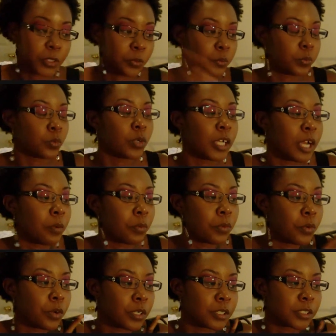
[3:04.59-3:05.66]
The only one I
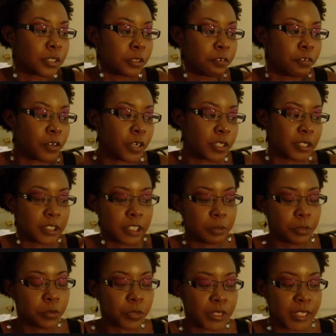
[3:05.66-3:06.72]
wore so far this
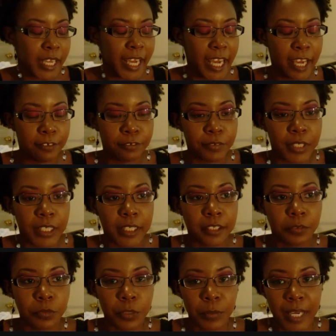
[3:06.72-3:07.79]
summer was the half wig,
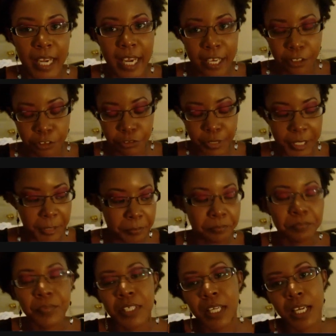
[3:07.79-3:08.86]
the one by Outre.
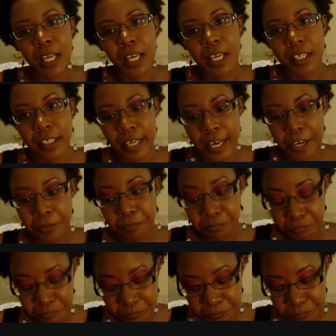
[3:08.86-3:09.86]
Now,